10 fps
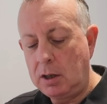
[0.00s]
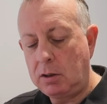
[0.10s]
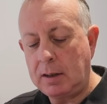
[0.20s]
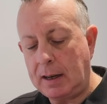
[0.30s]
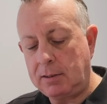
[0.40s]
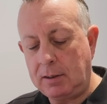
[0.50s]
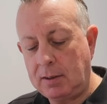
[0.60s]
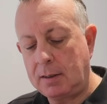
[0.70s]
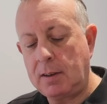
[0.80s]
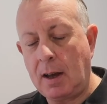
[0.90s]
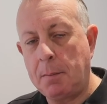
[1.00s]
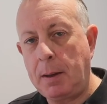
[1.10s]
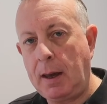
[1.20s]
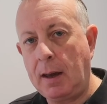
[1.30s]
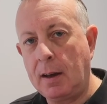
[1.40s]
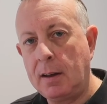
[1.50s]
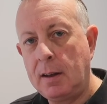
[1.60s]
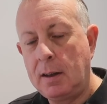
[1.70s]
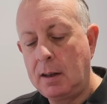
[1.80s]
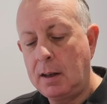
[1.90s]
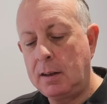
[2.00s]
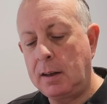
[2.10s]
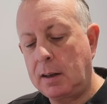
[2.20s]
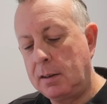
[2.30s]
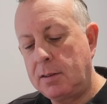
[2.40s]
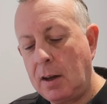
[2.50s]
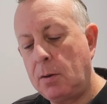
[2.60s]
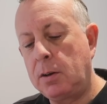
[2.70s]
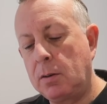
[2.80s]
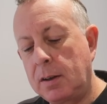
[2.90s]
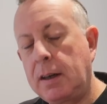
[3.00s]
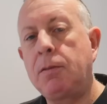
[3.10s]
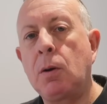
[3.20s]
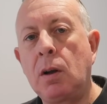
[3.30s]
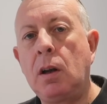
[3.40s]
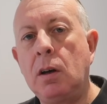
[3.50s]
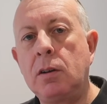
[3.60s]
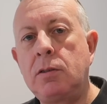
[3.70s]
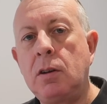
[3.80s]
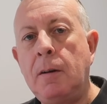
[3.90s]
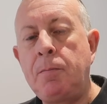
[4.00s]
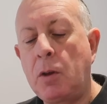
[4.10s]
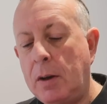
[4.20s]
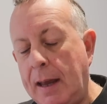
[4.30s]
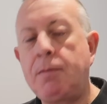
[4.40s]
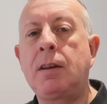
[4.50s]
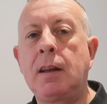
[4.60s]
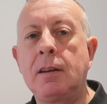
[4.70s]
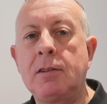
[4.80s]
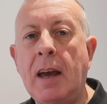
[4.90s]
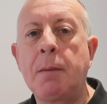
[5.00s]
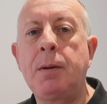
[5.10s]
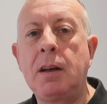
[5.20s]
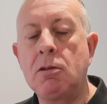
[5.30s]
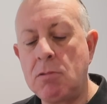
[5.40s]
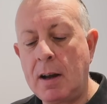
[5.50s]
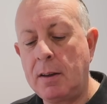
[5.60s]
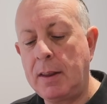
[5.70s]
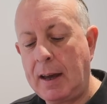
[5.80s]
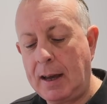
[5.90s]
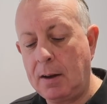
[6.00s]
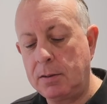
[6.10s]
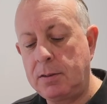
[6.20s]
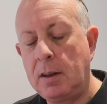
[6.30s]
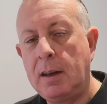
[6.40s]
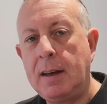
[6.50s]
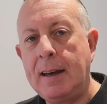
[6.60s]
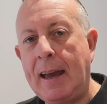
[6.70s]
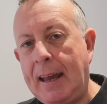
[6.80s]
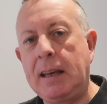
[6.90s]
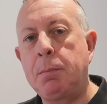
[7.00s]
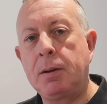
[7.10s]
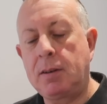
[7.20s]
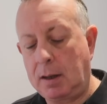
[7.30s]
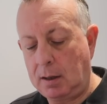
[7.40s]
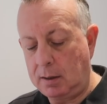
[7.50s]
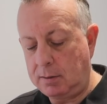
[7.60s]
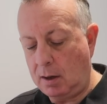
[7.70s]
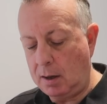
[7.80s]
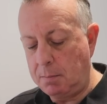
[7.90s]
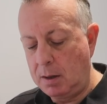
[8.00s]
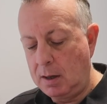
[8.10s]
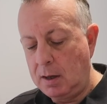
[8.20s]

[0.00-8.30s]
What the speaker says: you can actually set it up here and it can tell you and give you alerts on everything that's happening around the house at any particular time.